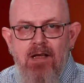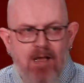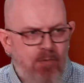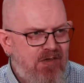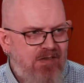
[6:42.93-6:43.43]

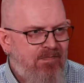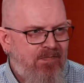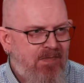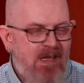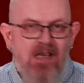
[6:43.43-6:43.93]
It was
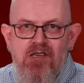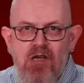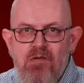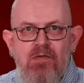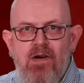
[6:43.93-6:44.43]

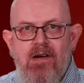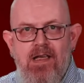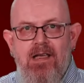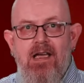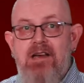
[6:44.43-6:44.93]

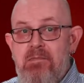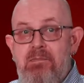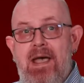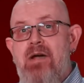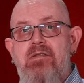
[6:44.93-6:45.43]
unifying and
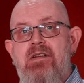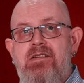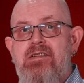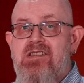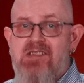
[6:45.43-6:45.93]

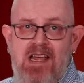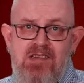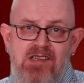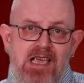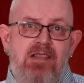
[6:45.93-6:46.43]
empowering to
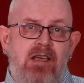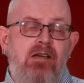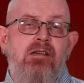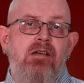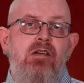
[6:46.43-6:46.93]
stand
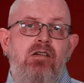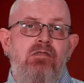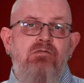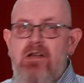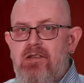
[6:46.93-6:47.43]
together
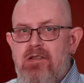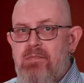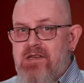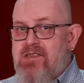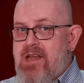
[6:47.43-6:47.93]
rather
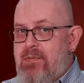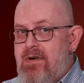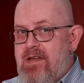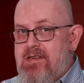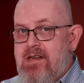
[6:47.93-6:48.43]
than be
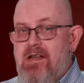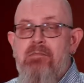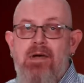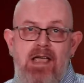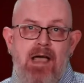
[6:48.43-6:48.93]
separated
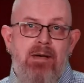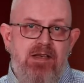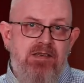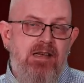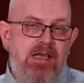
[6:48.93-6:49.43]
by
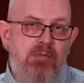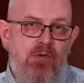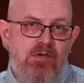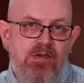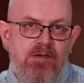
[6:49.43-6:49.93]
haphazard
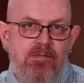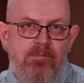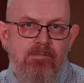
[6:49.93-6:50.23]
labels.